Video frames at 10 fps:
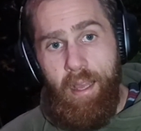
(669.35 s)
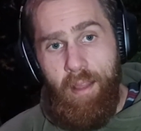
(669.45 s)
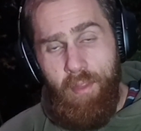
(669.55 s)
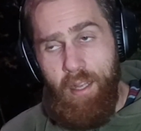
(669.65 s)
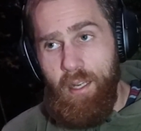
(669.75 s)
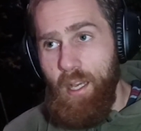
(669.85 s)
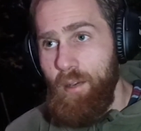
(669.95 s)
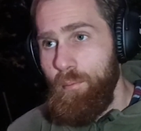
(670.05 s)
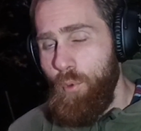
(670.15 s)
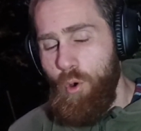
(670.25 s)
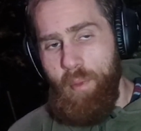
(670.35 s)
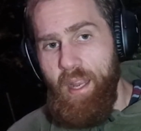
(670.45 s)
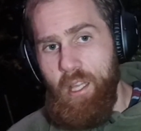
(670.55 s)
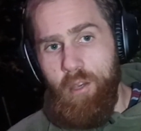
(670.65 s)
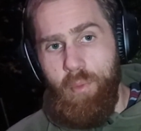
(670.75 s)
And then a more
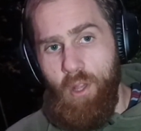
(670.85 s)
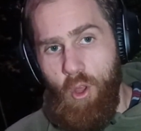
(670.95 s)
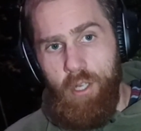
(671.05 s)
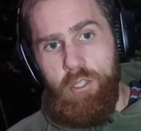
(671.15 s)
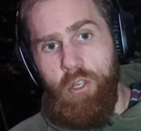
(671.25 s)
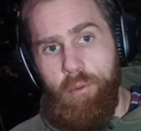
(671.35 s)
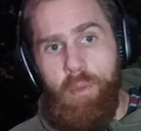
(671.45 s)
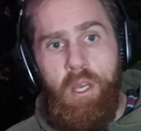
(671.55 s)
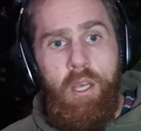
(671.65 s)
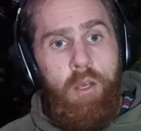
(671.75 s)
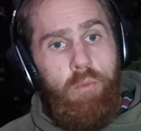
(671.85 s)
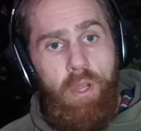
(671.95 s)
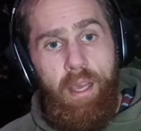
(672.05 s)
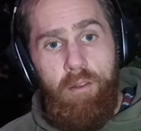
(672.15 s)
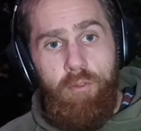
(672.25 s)
medium and longer term
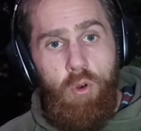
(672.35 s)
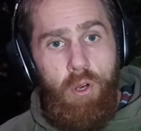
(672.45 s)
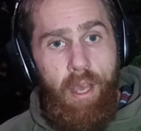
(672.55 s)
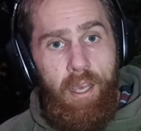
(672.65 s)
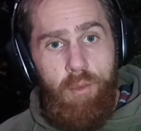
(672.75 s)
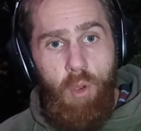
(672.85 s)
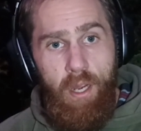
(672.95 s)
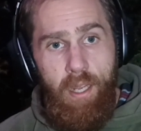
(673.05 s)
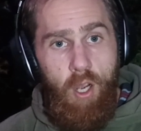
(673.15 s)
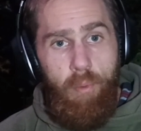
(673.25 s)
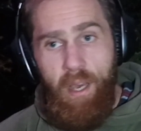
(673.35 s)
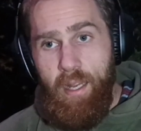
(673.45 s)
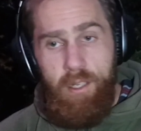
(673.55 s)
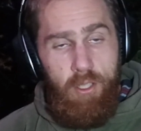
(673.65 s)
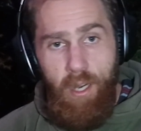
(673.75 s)
plan for how you might go about
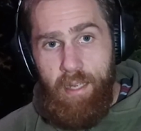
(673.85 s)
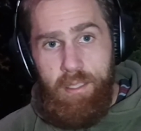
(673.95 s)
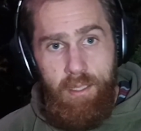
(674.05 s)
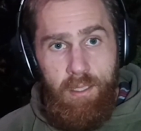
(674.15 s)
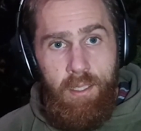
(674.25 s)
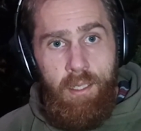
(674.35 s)
integrating